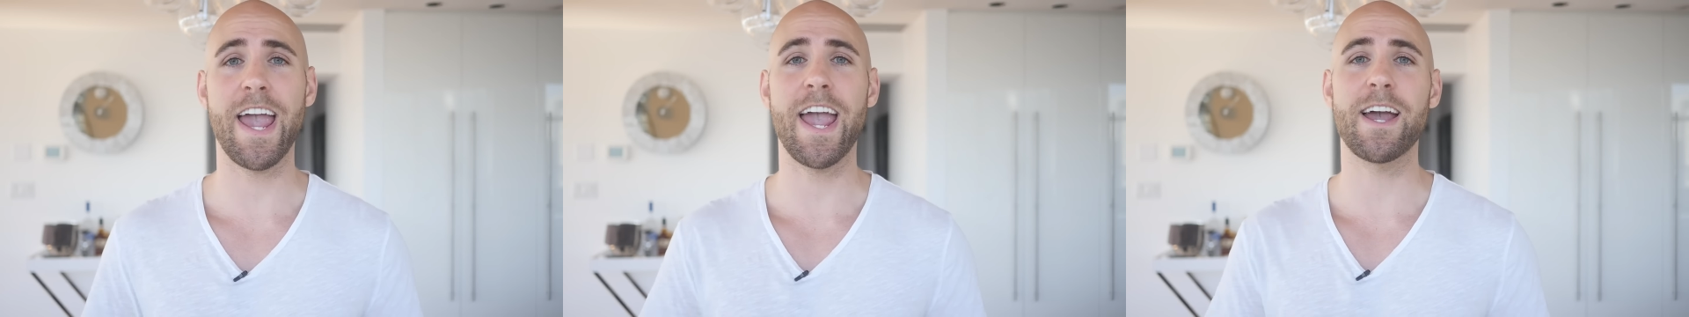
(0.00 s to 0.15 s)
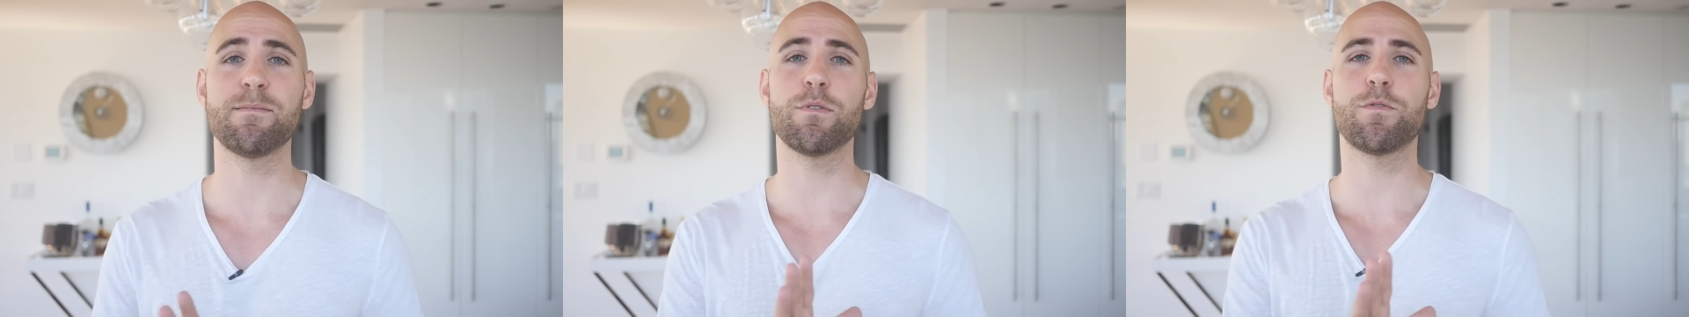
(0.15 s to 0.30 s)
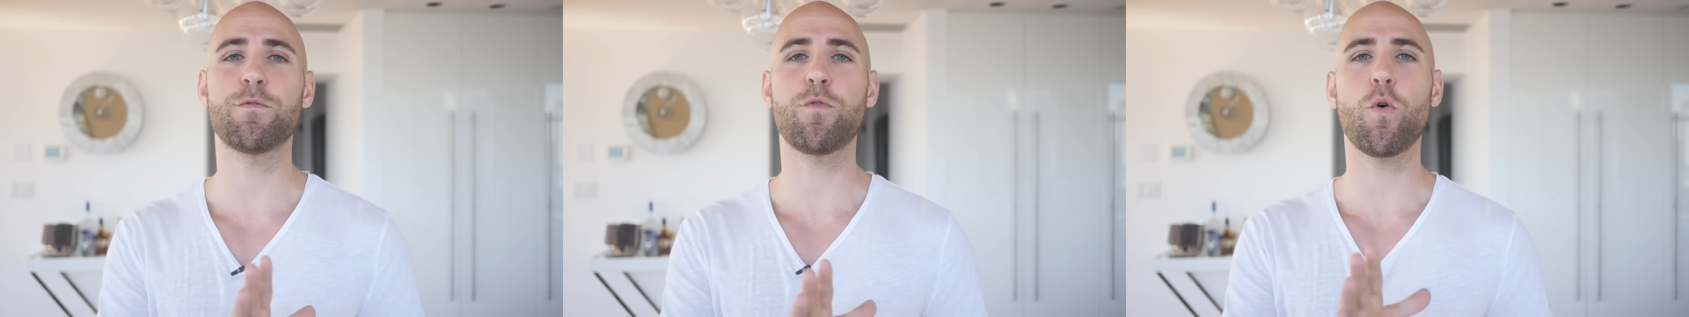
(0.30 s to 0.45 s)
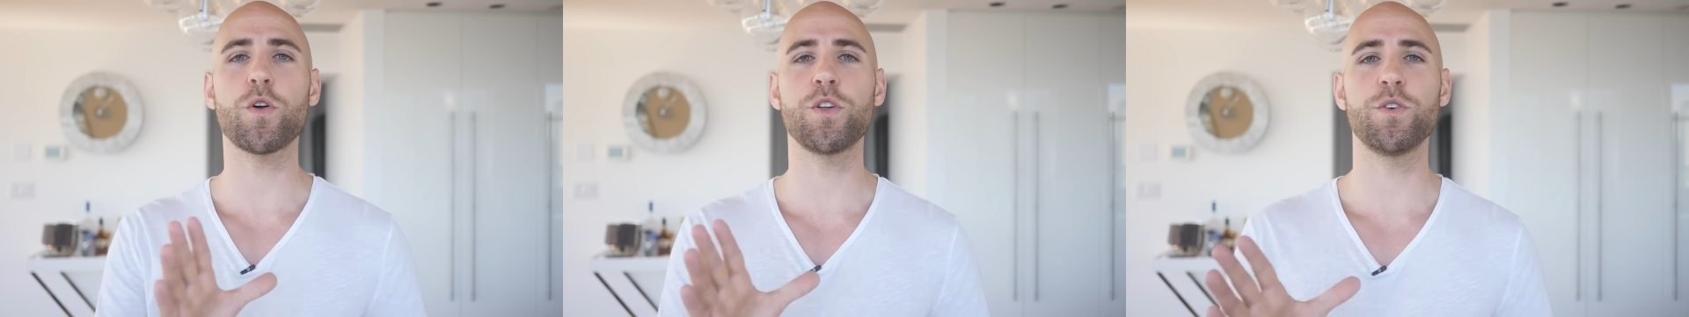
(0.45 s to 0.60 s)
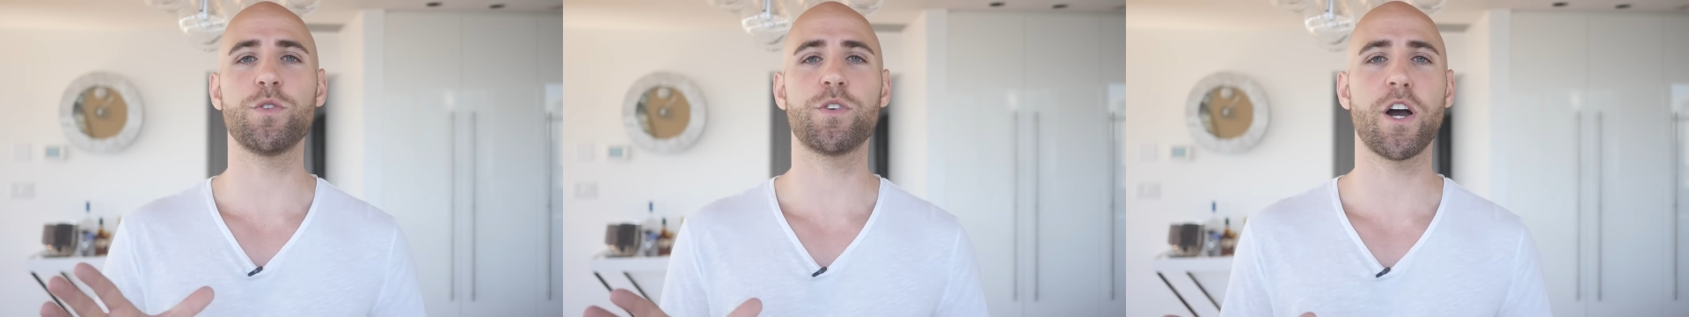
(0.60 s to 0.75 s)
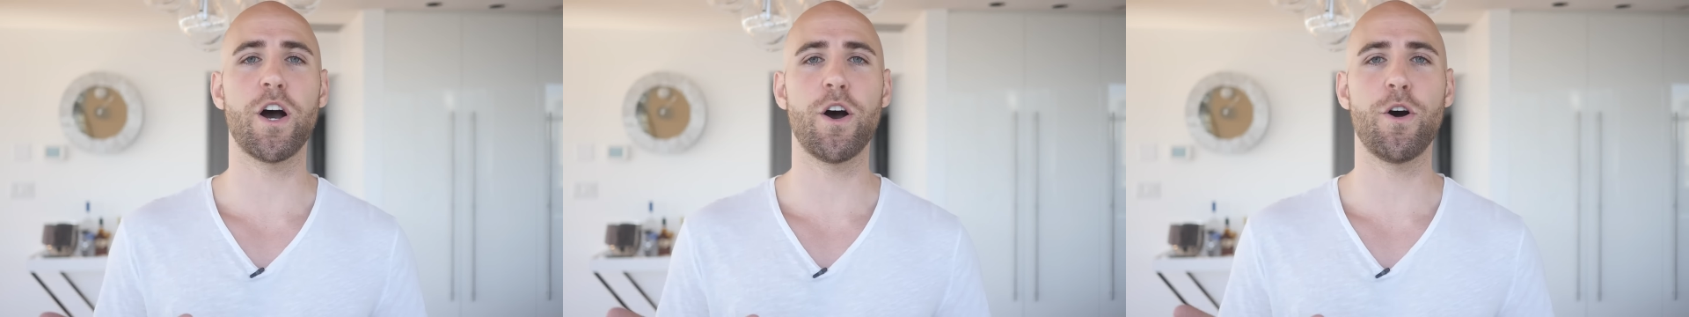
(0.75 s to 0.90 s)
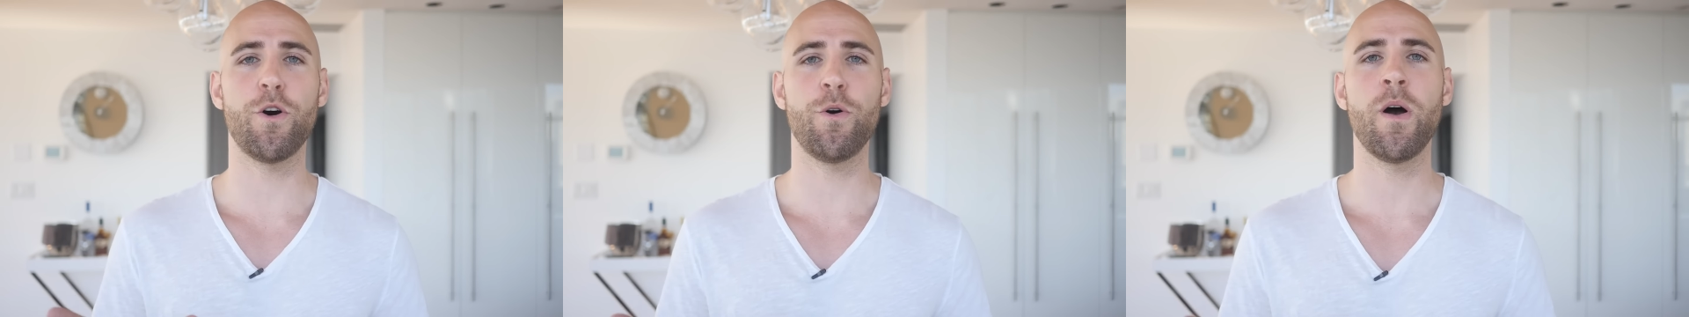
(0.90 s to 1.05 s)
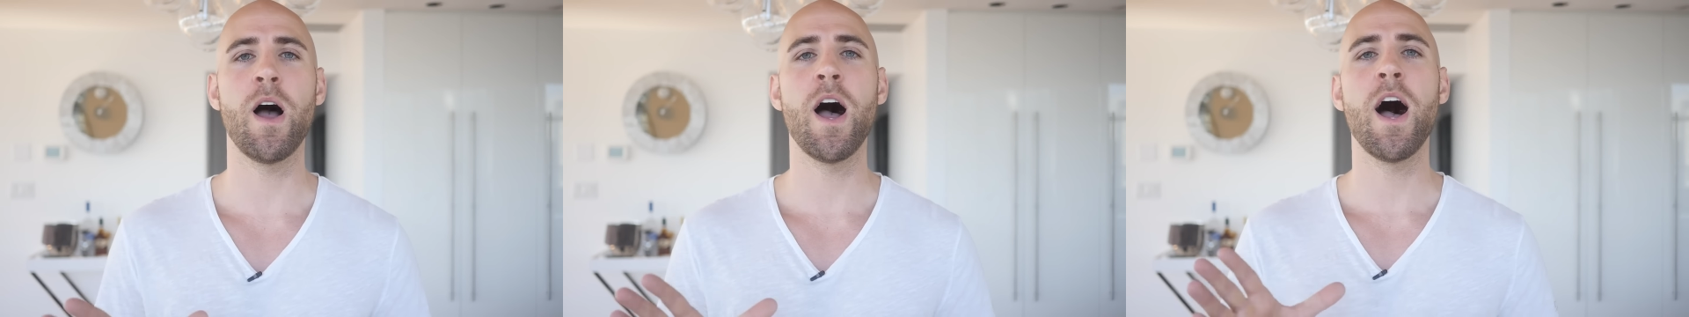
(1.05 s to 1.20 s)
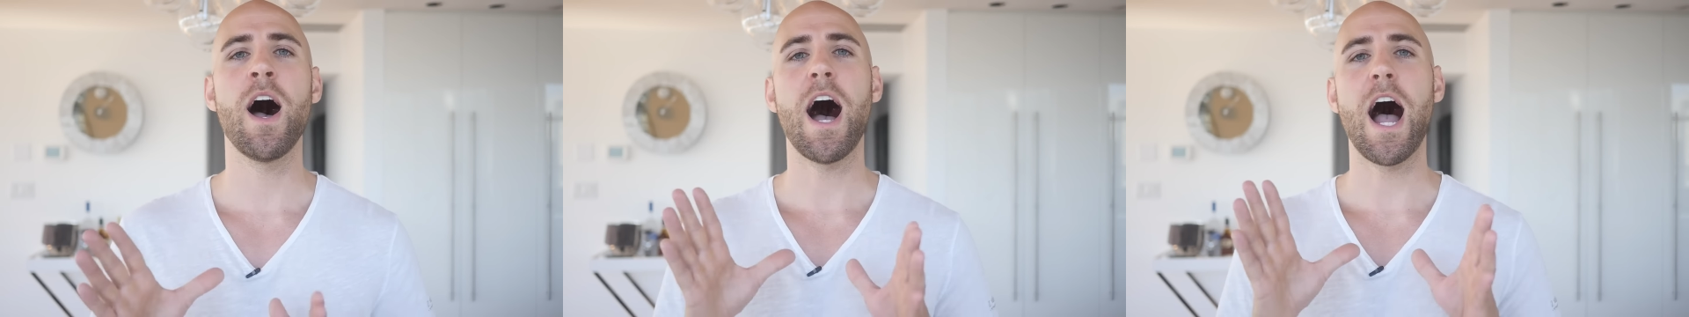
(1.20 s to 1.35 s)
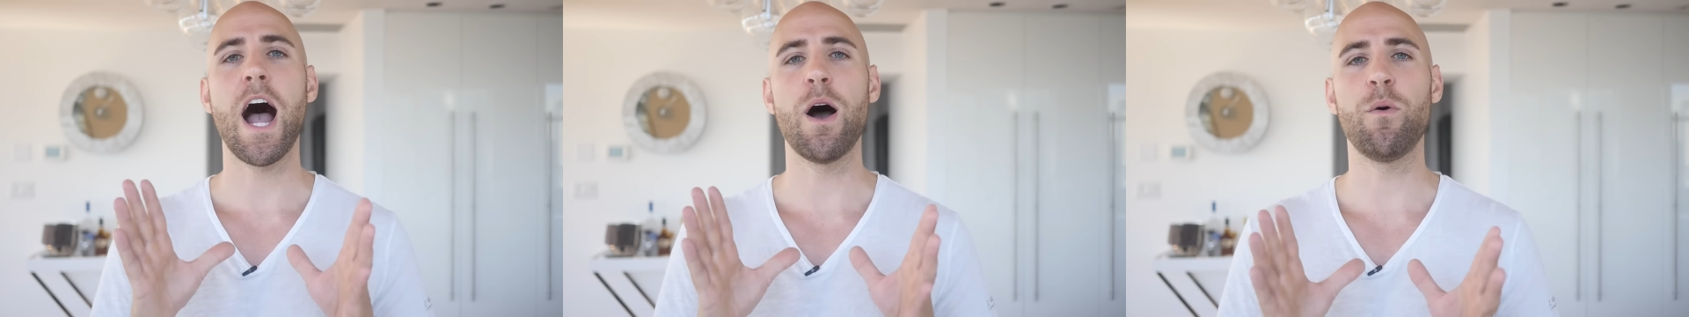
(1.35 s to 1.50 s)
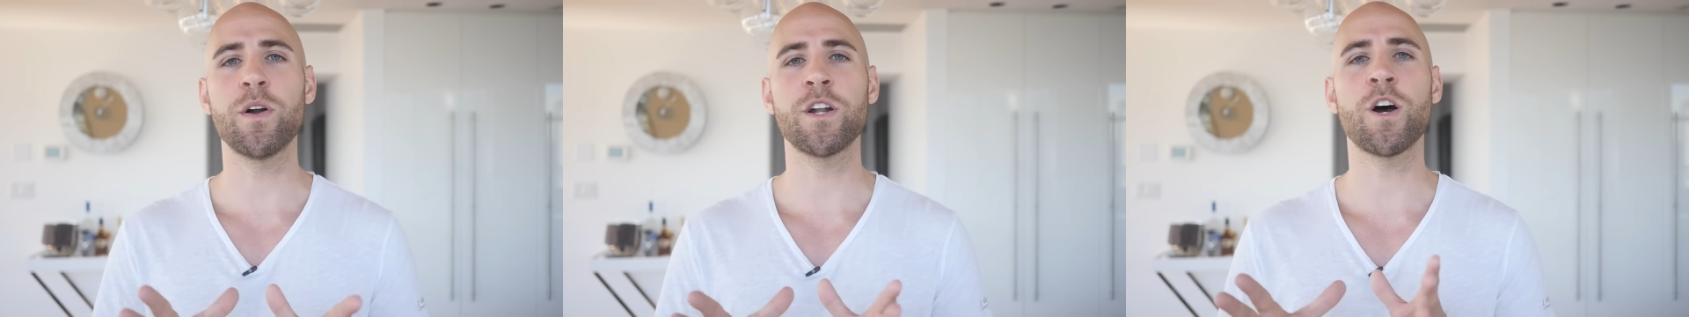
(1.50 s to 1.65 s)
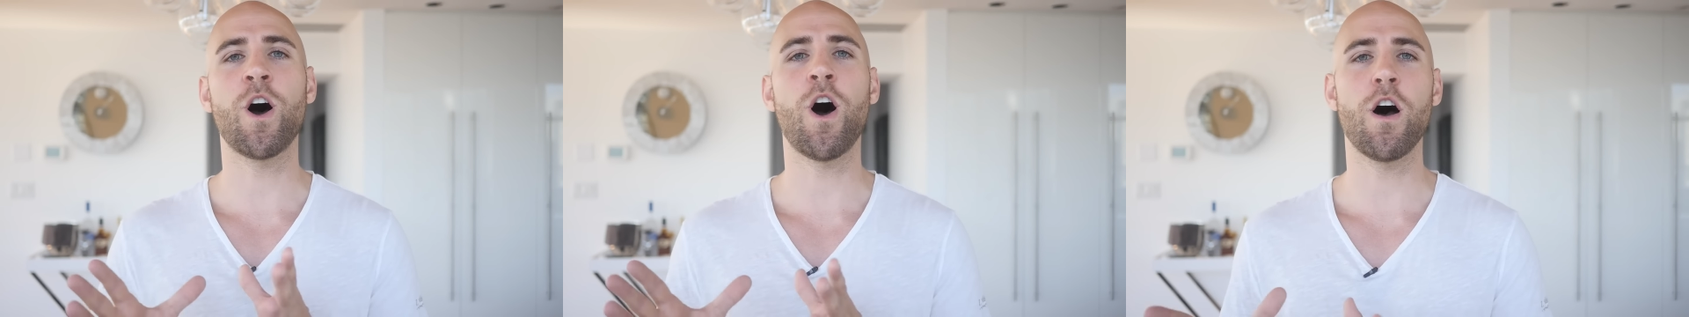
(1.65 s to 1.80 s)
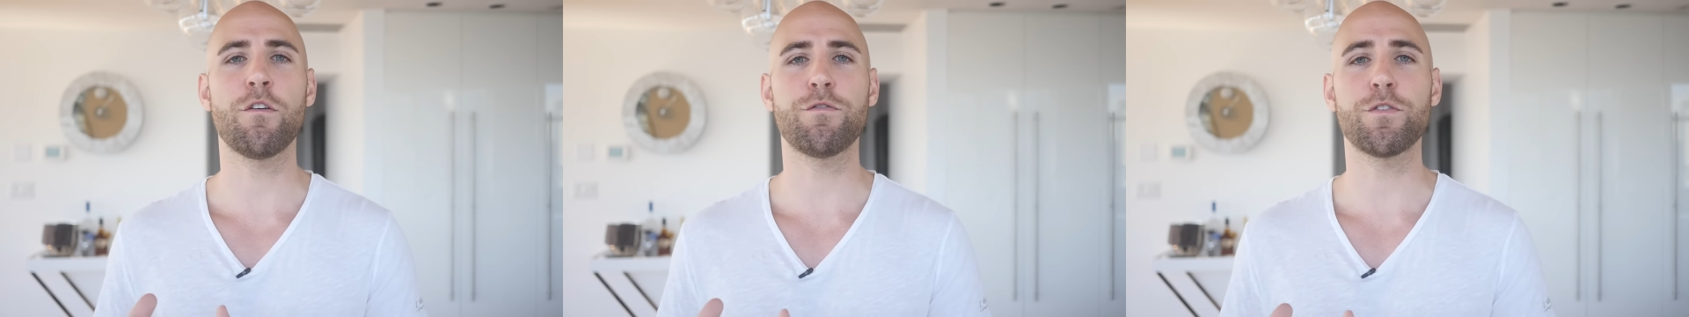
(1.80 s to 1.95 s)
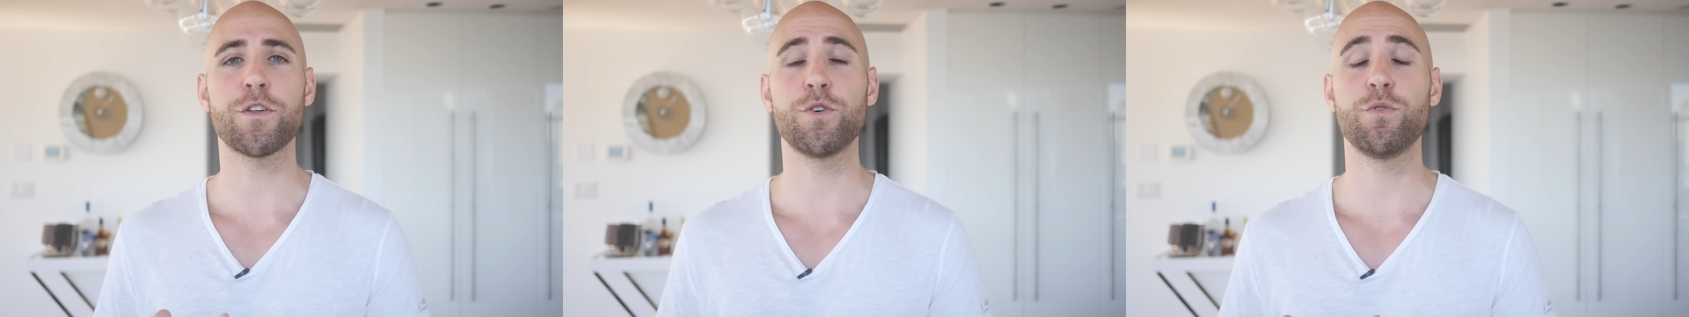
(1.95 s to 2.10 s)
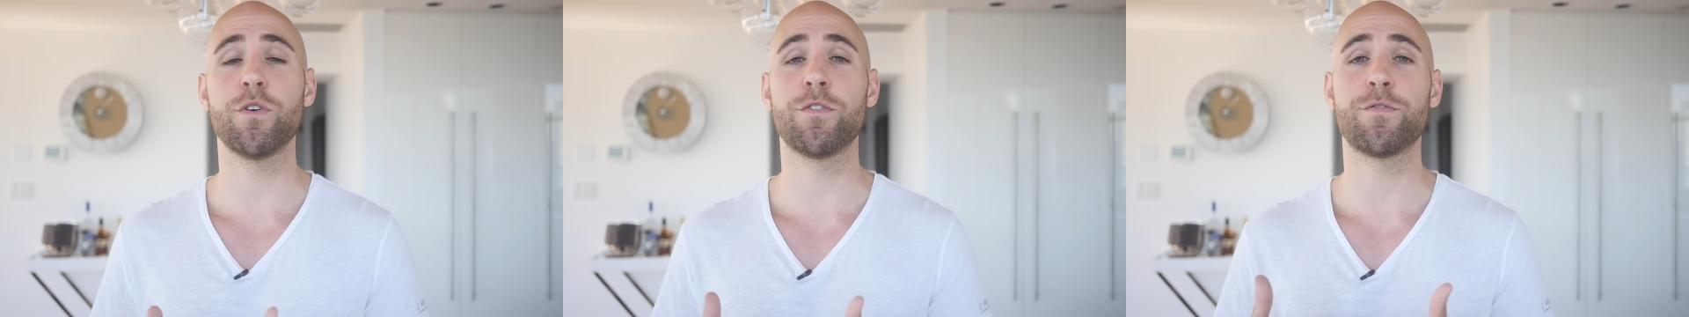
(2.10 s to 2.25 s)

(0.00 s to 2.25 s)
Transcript: And before you go, I wanna offer you